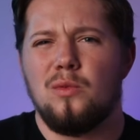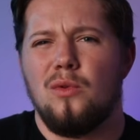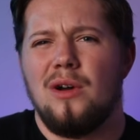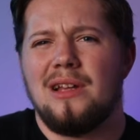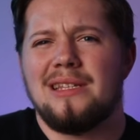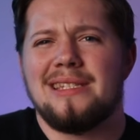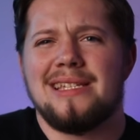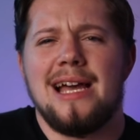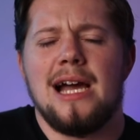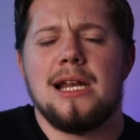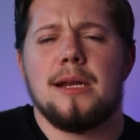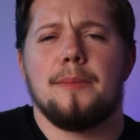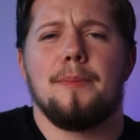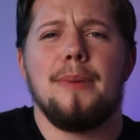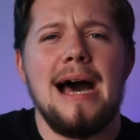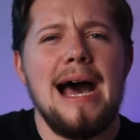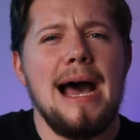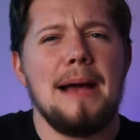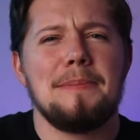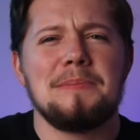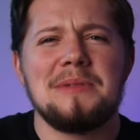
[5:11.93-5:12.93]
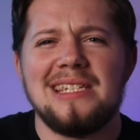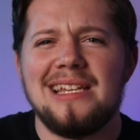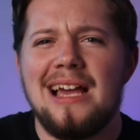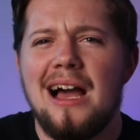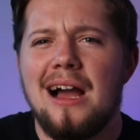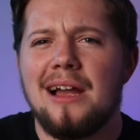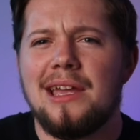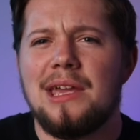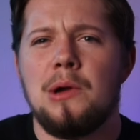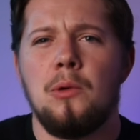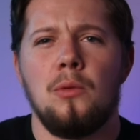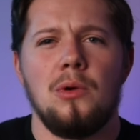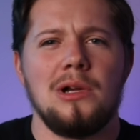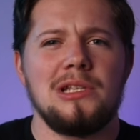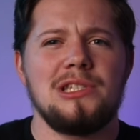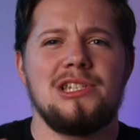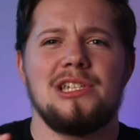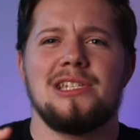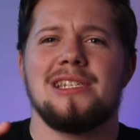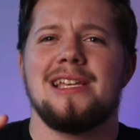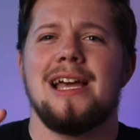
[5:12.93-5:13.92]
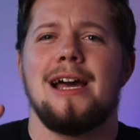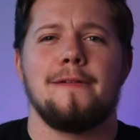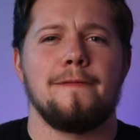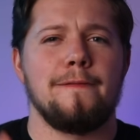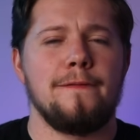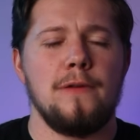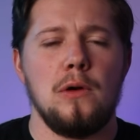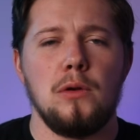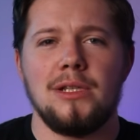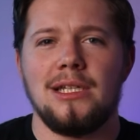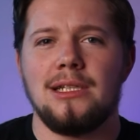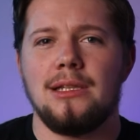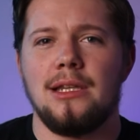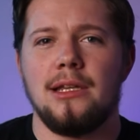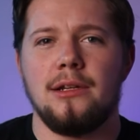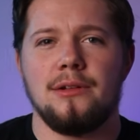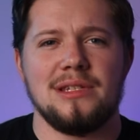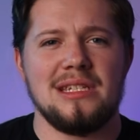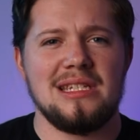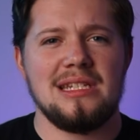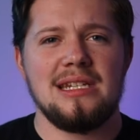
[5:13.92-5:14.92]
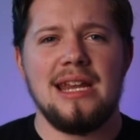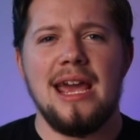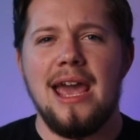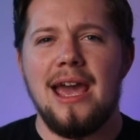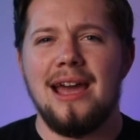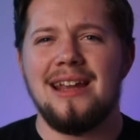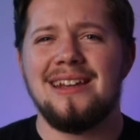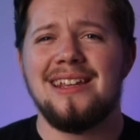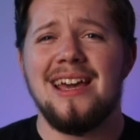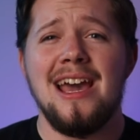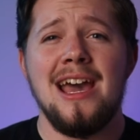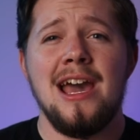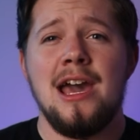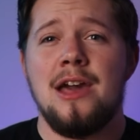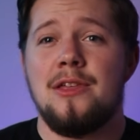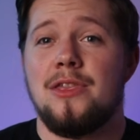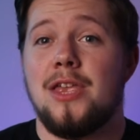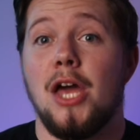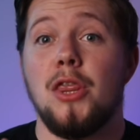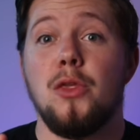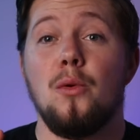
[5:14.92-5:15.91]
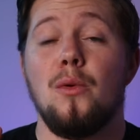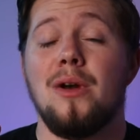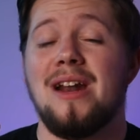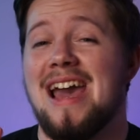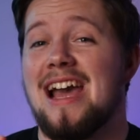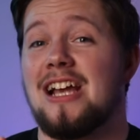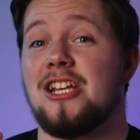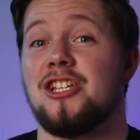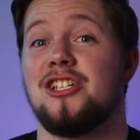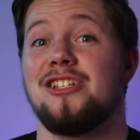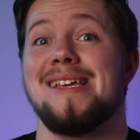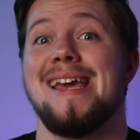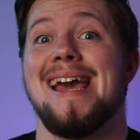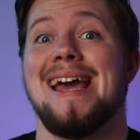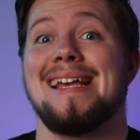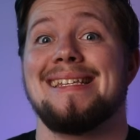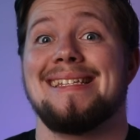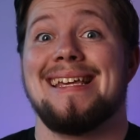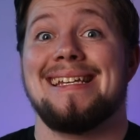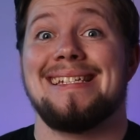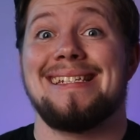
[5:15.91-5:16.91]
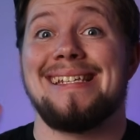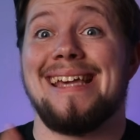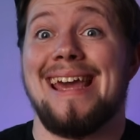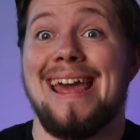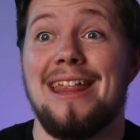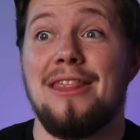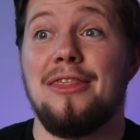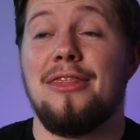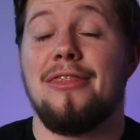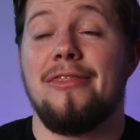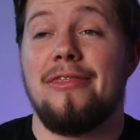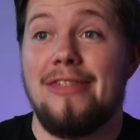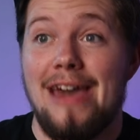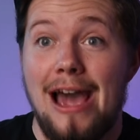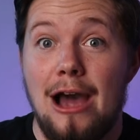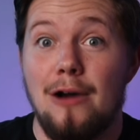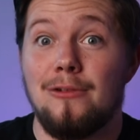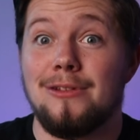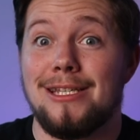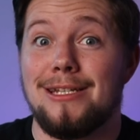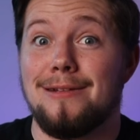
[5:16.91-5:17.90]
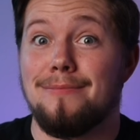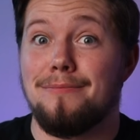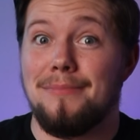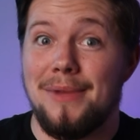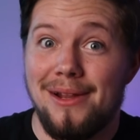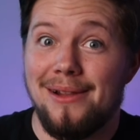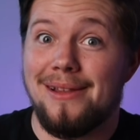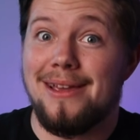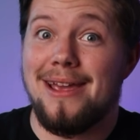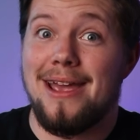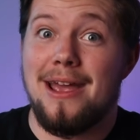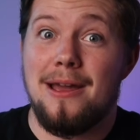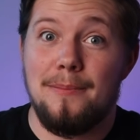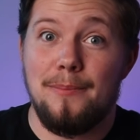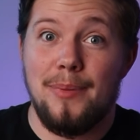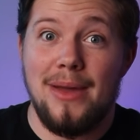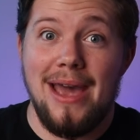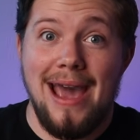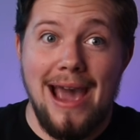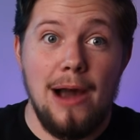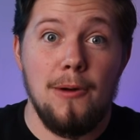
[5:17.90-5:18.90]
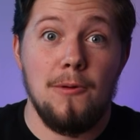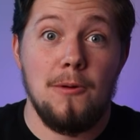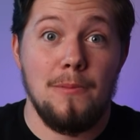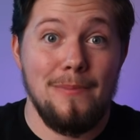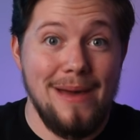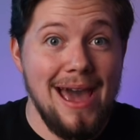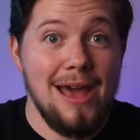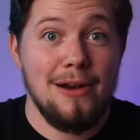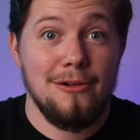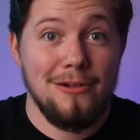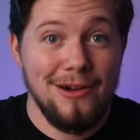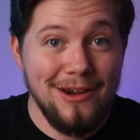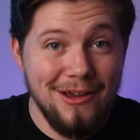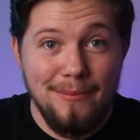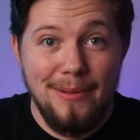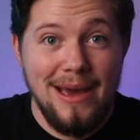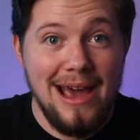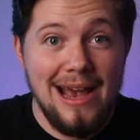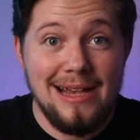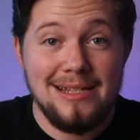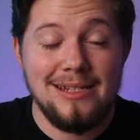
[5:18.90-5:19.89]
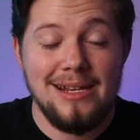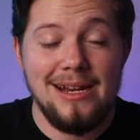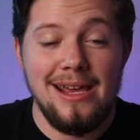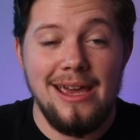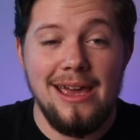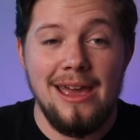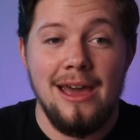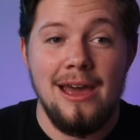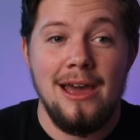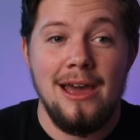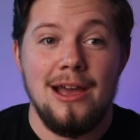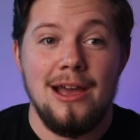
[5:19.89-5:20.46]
One's got a pop socket, one's just got a folding little stand. The other one actually has a 10,000 milliamp hour battery capacity.